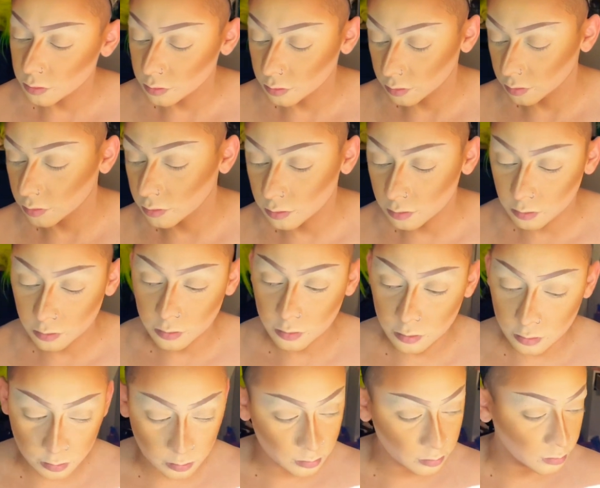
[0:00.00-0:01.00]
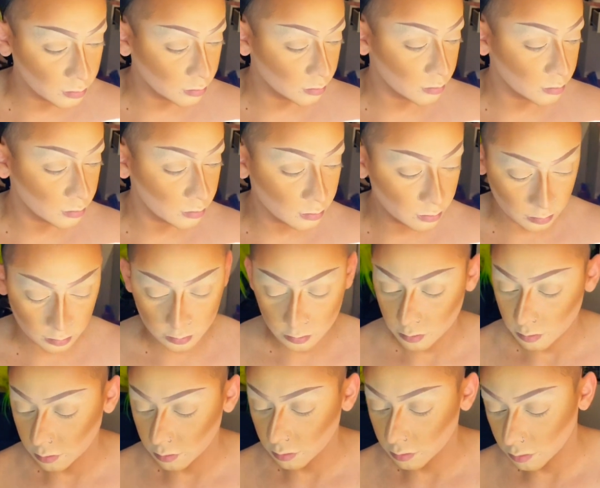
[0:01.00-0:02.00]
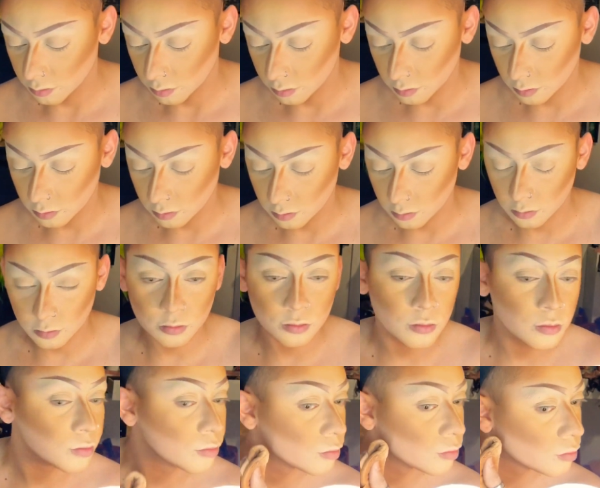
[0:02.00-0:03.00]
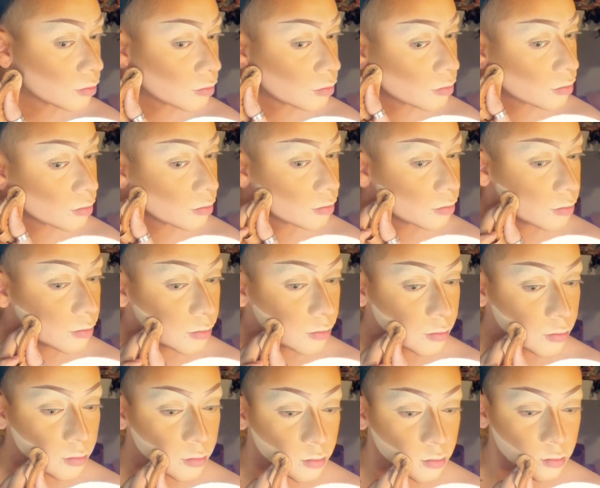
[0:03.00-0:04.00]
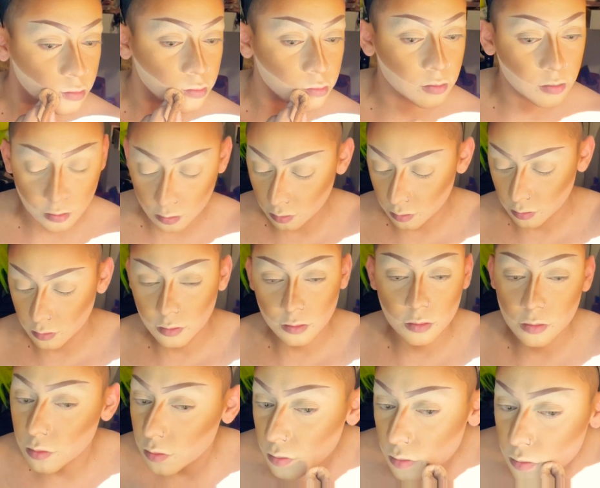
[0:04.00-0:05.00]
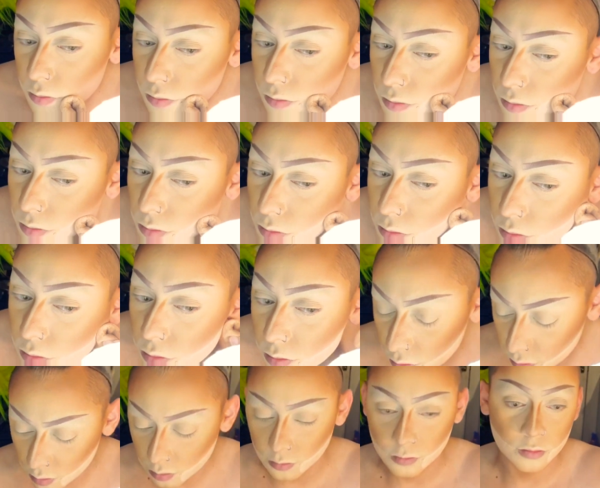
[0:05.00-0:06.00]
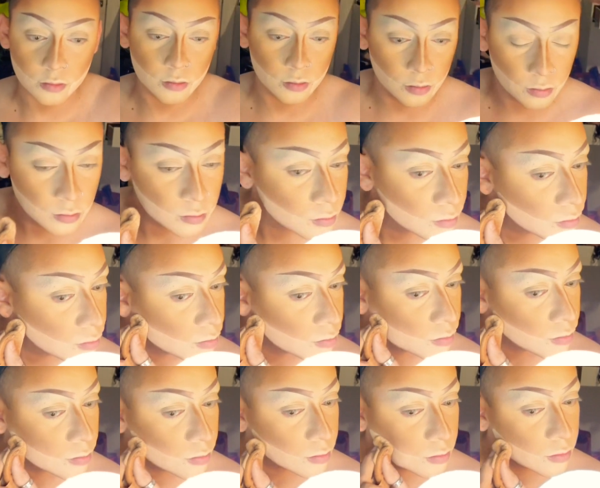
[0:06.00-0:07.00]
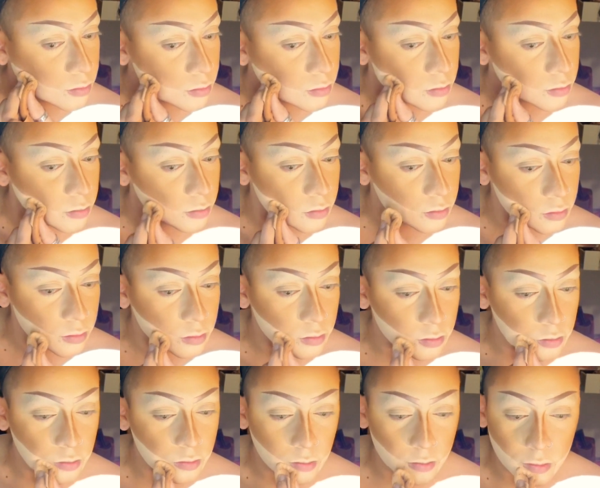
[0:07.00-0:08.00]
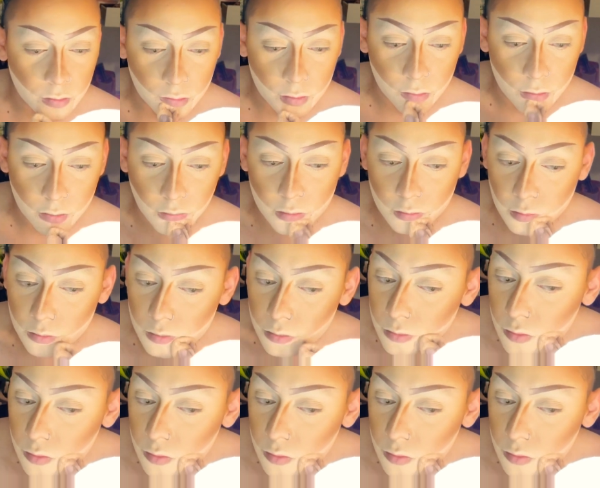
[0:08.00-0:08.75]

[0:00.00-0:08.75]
powder from Airspun and I'm gonna go ahead and apply that underneath my cheeks. And that is to highlight.